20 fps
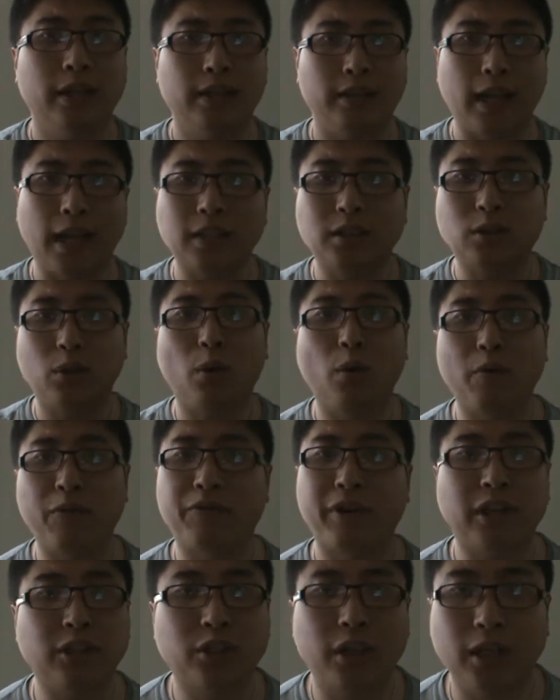That's the whole
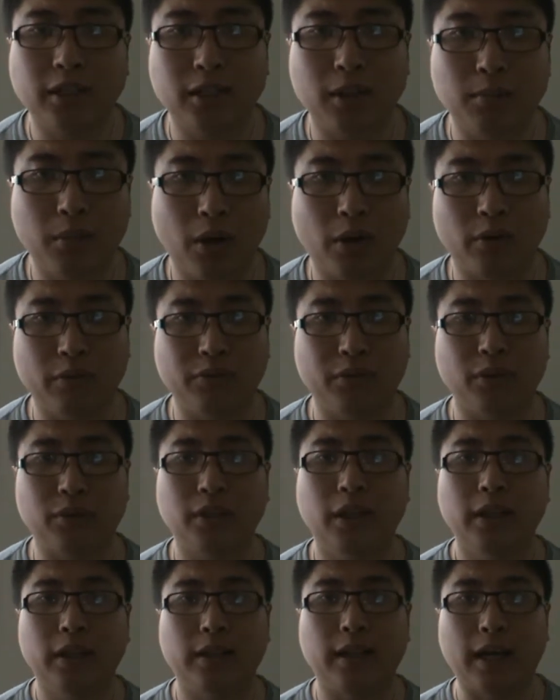franchising model, folks.
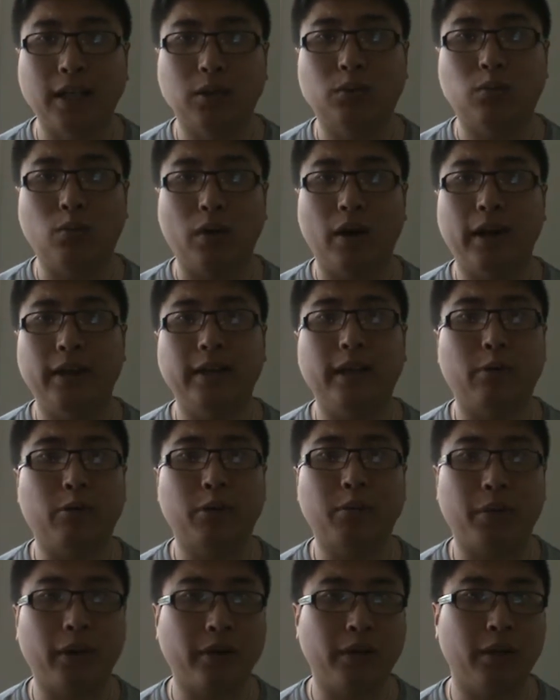That's why
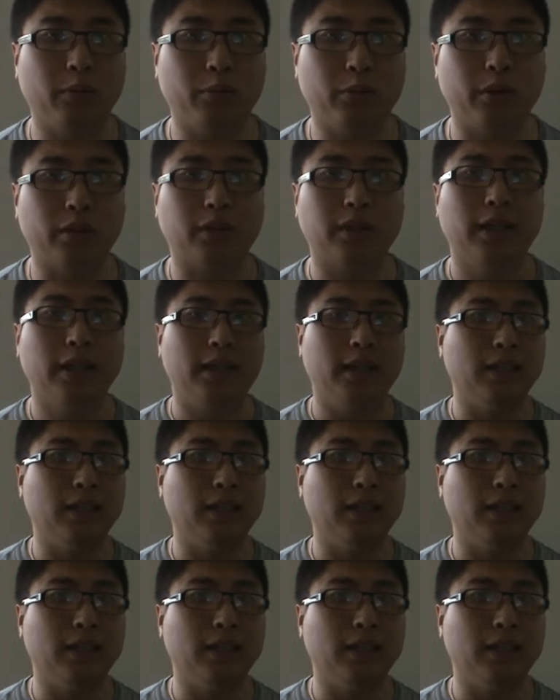network marketing works.